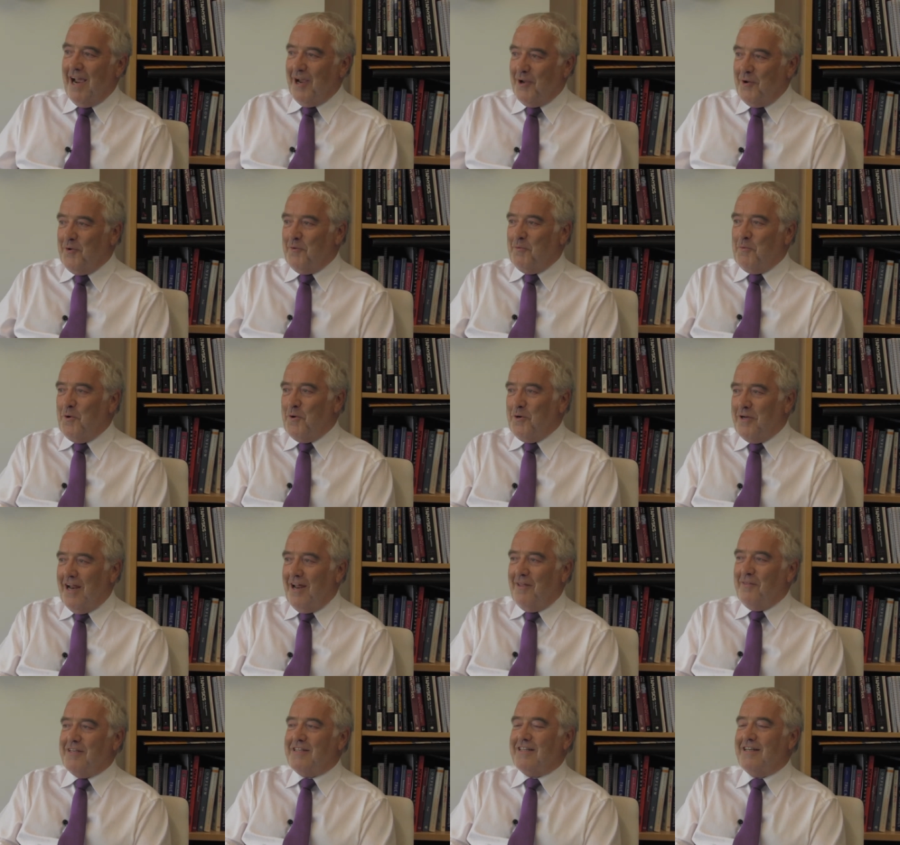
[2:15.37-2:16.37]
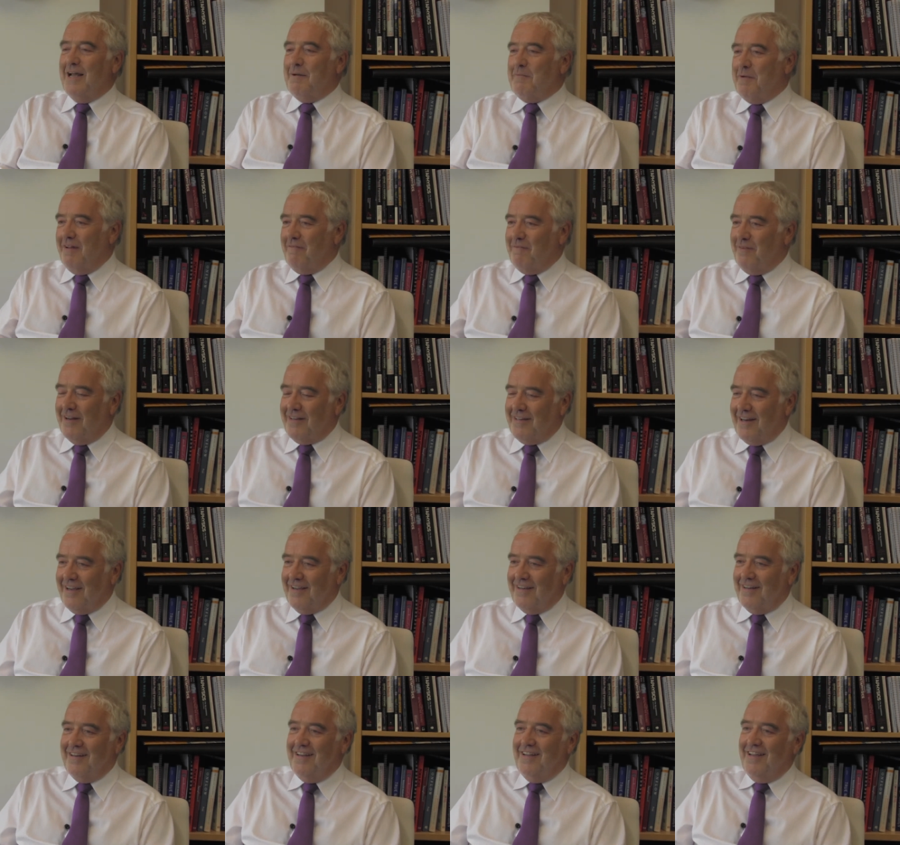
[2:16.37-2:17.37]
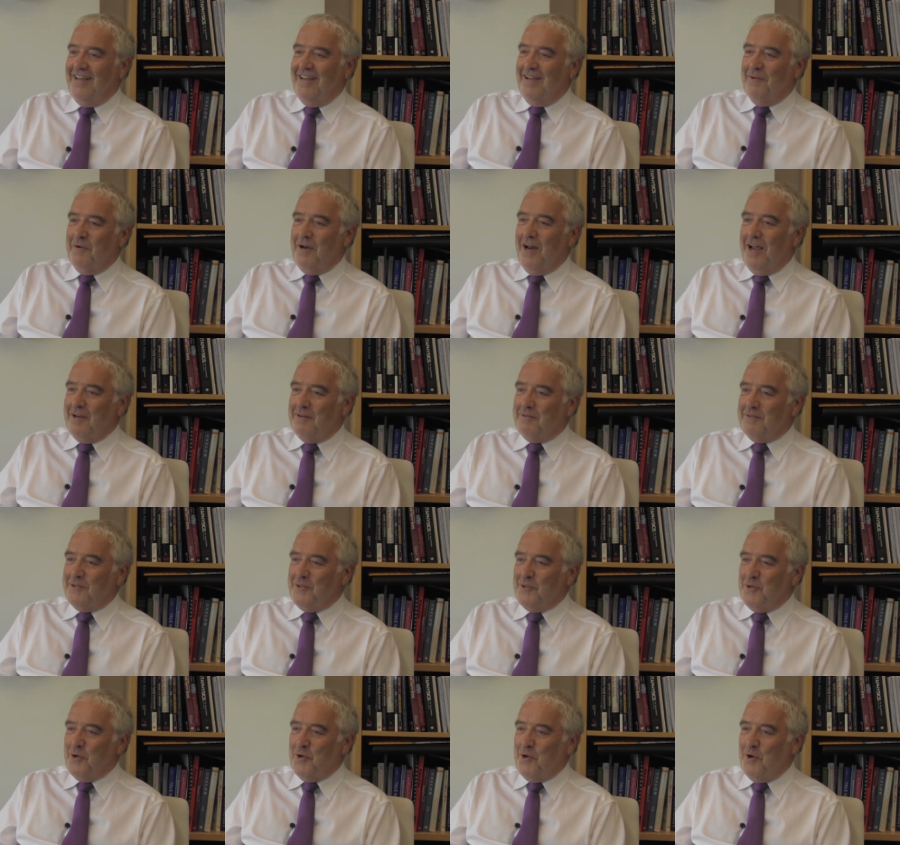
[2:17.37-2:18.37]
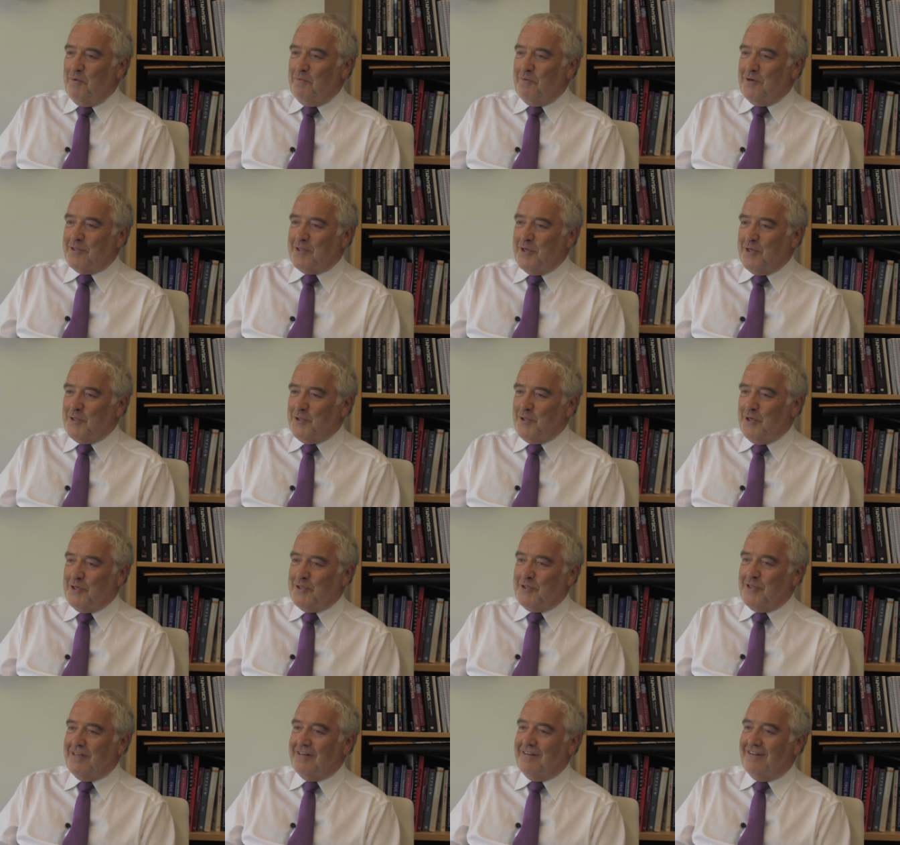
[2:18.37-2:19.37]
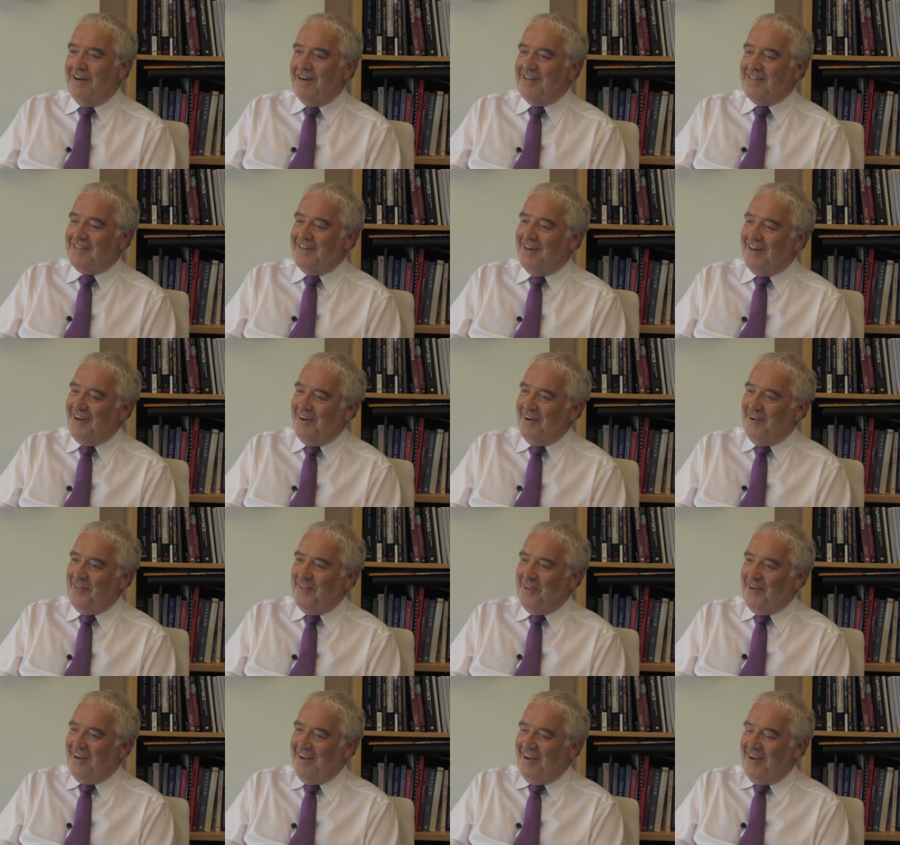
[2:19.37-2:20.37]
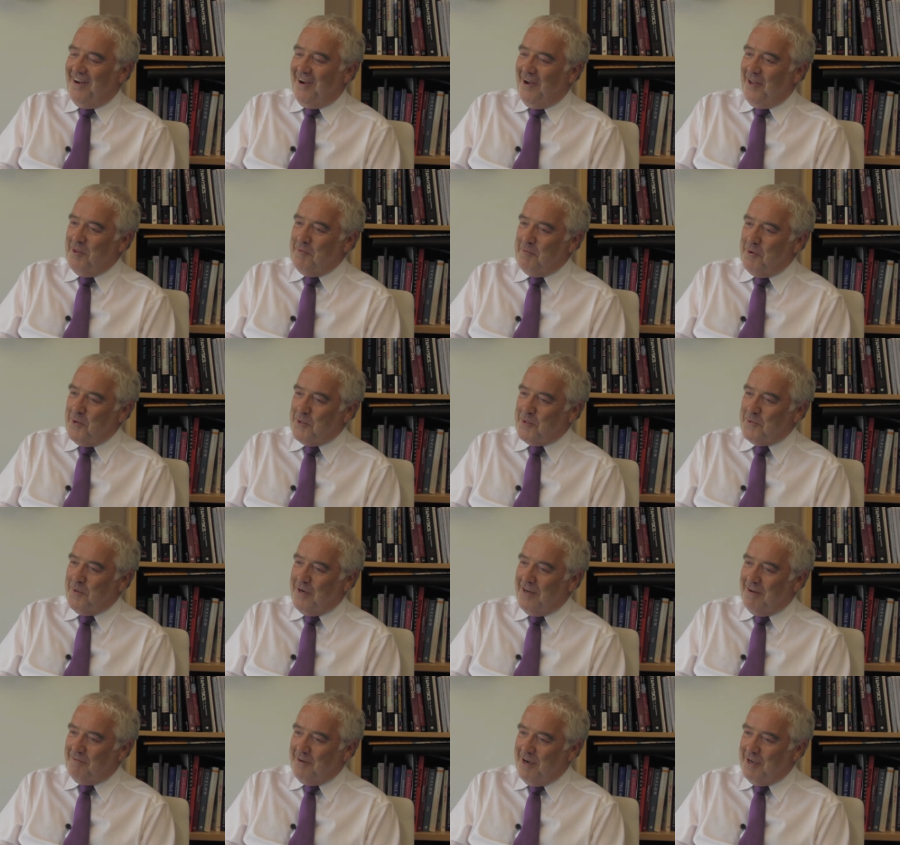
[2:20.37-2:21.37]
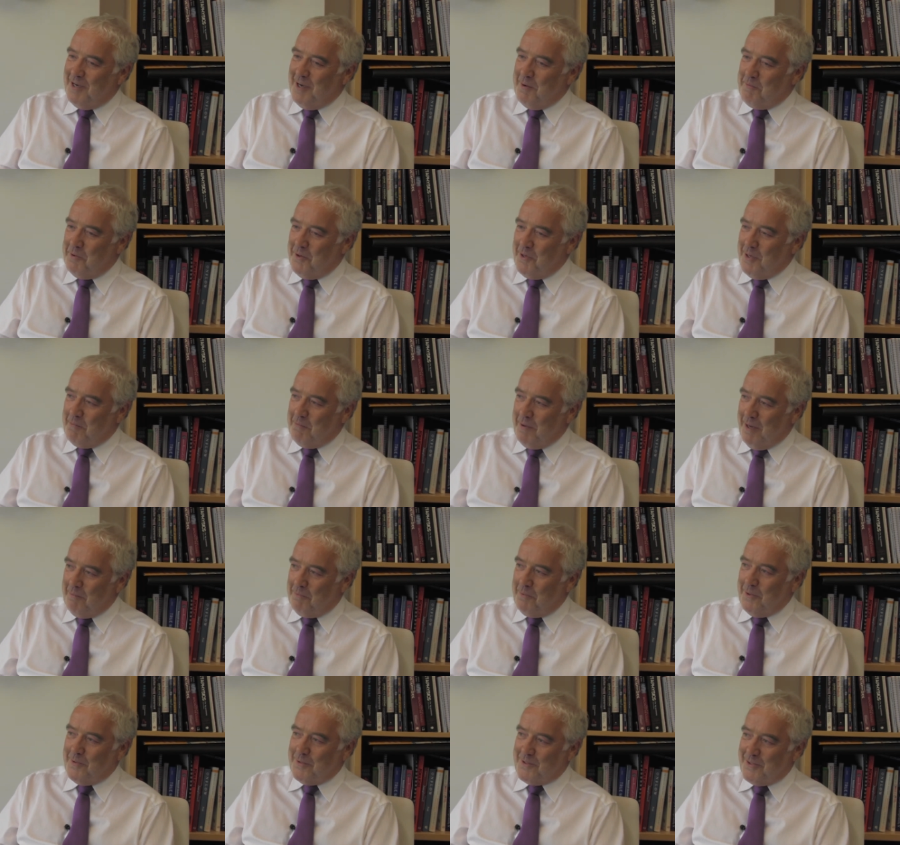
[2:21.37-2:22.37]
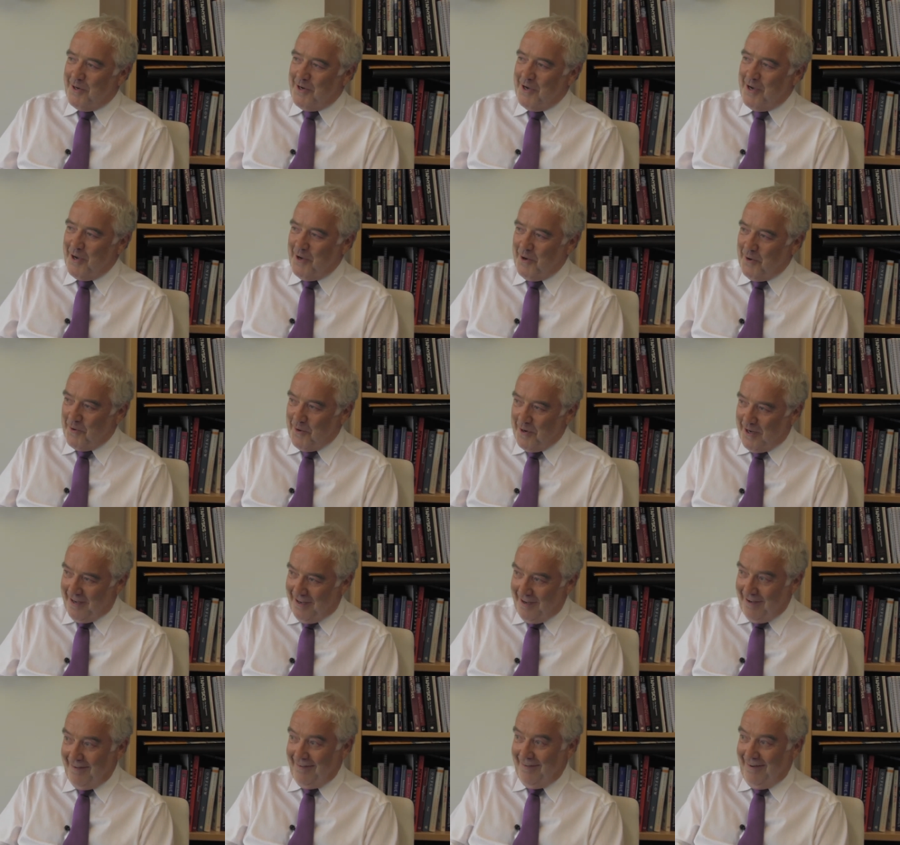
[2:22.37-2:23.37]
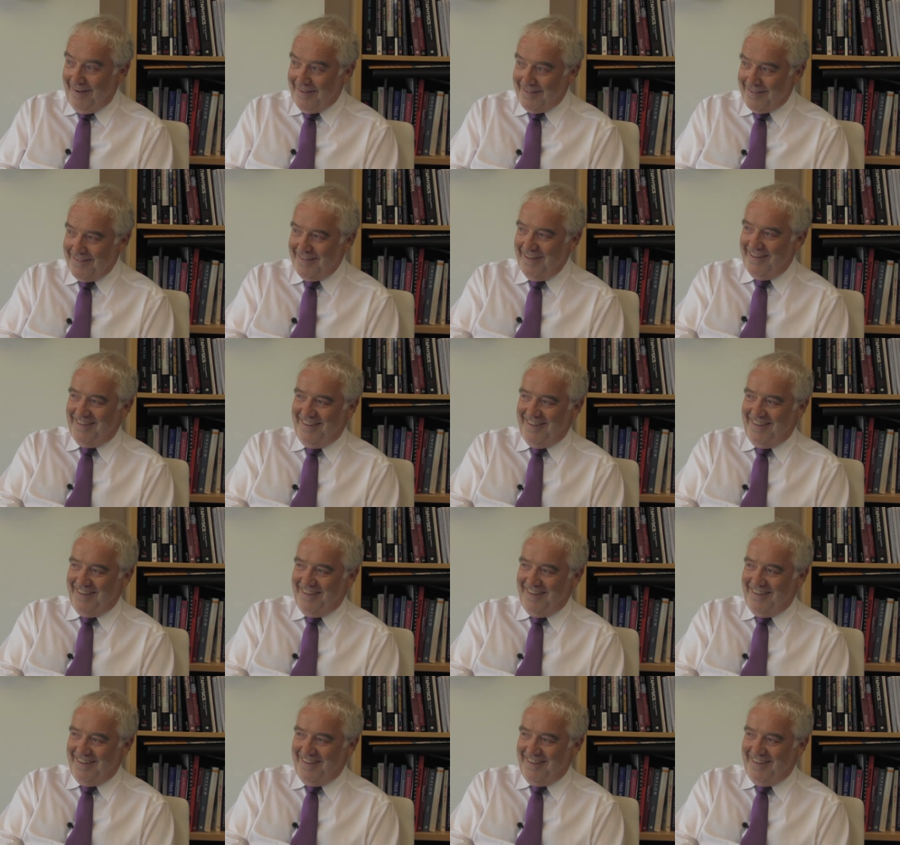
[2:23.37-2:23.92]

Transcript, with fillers: I could have walked down the slab. In fact, I could, when I took over as construction, right, on the motorway, in fact, you put your big boots on and you go and kick ass.